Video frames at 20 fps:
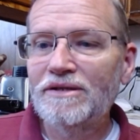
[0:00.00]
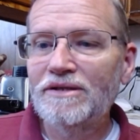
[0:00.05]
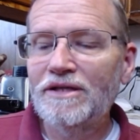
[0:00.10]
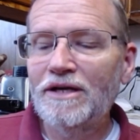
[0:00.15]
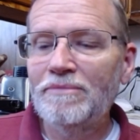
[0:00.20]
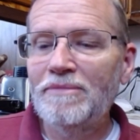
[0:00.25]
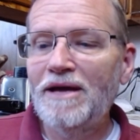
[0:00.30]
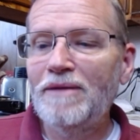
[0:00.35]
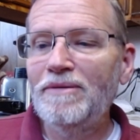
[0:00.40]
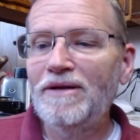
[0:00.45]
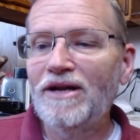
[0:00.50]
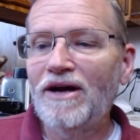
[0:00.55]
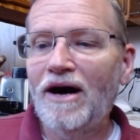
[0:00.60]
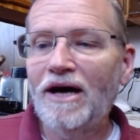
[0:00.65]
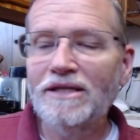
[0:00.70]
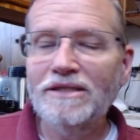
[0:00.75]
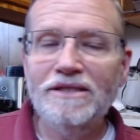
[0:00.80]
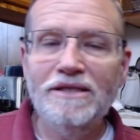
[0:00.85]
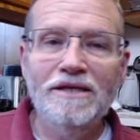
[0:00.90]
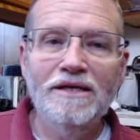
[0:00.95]
They're maybe
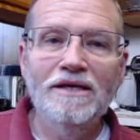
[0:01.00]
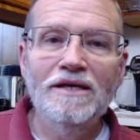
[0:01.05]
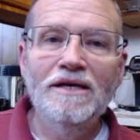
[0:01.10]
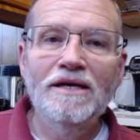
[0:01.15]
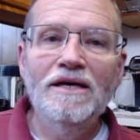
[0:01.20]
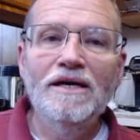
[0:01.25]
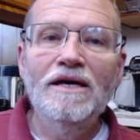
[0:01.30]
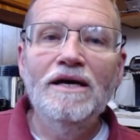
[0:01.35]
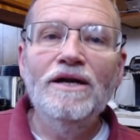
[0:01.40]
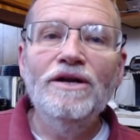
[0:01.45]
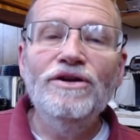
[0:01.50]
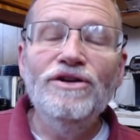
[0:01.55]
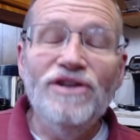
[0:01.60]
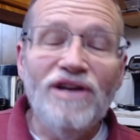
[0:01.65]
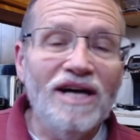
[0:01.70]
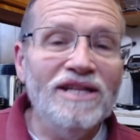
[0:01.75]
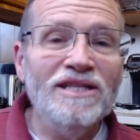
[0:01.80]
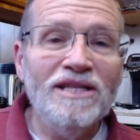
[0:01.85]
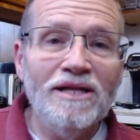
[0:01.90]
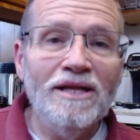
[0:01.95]
not.
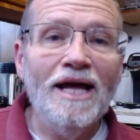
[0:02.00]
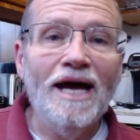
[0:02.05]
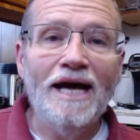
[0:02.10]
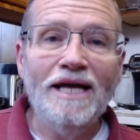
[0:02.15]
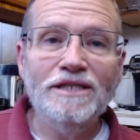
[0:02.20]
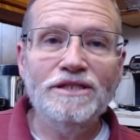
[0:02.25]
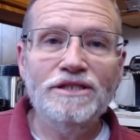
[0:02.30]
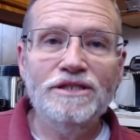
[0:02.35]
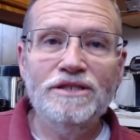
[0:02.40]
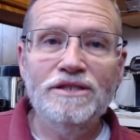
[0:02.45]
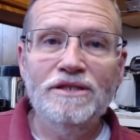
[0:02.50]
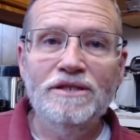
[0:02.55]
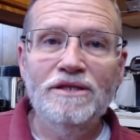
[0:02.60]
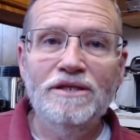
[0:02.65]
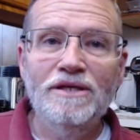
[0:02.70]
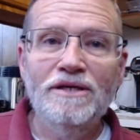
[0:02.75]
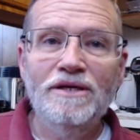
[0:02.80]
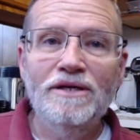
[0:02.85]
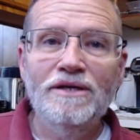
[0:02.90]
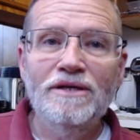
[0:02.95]
Nonetheless,
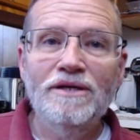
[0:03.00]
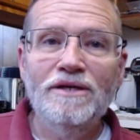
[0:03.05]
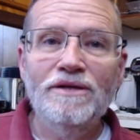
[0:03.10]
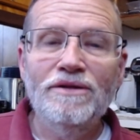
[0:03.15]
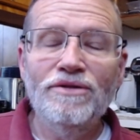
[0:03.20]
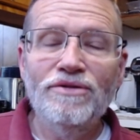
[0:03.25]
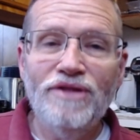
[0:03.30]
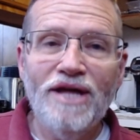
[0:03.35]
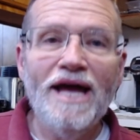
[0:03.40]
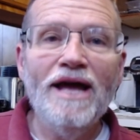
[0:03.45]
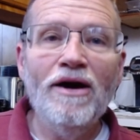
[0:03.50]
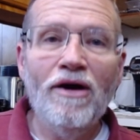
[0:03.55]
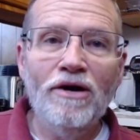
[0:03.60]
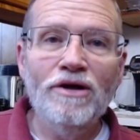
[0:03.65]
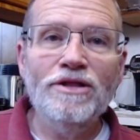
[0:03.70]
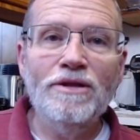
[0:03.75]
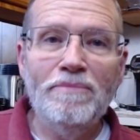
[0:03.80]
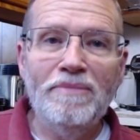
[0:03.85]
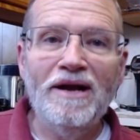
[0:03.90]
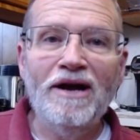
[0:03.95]
they are
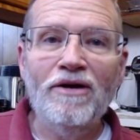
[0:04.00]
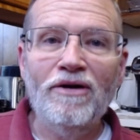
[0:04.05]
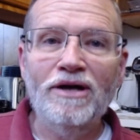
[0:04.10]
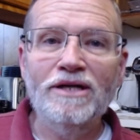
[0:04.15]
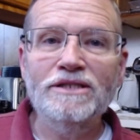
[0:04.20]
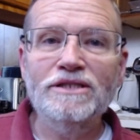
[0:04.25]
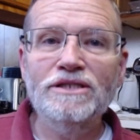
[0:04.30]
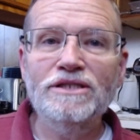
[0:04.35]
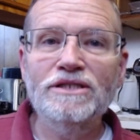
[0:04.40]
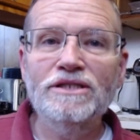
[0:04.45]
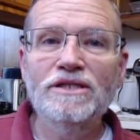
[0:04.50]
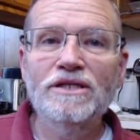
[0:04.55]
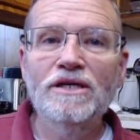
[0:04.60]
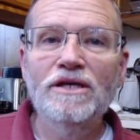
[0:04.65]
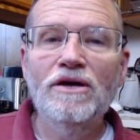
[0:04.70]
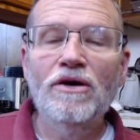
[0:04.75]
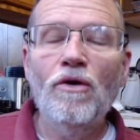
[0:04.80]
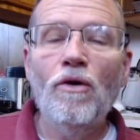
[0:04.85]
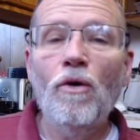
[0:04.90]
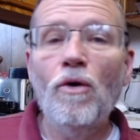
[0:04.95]
the parents
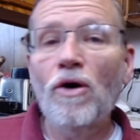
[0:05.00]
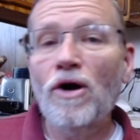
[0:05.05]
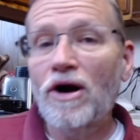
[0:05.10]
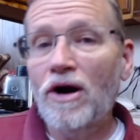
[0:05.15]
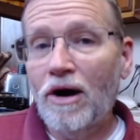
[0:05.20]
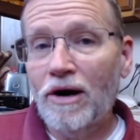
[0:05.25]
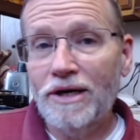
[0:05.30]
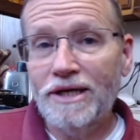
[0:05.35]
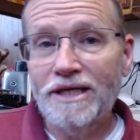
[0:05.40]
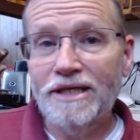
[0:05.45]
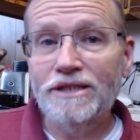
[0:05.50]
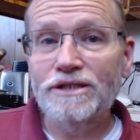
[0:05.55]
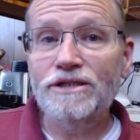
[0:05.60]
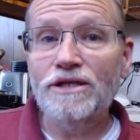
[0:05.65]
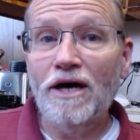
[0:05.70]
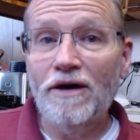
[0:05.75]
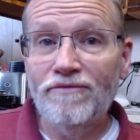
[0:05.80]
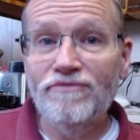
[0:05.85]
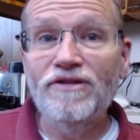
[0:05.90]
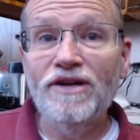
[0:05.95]
or guardians
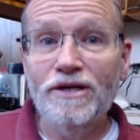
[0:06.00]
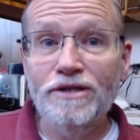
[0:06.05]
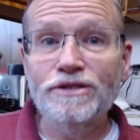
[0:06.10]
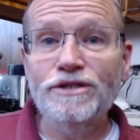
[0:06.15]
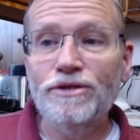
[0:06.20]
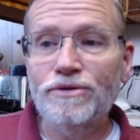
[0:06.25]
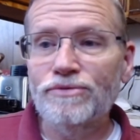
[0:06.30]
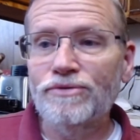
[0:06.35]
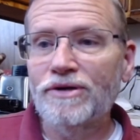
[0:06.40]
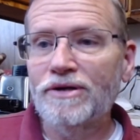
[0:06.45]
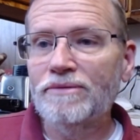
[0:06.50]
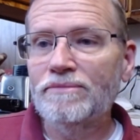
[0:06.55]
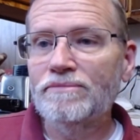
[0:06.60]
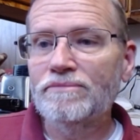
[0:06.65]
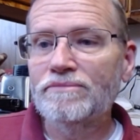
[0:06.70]
of their children.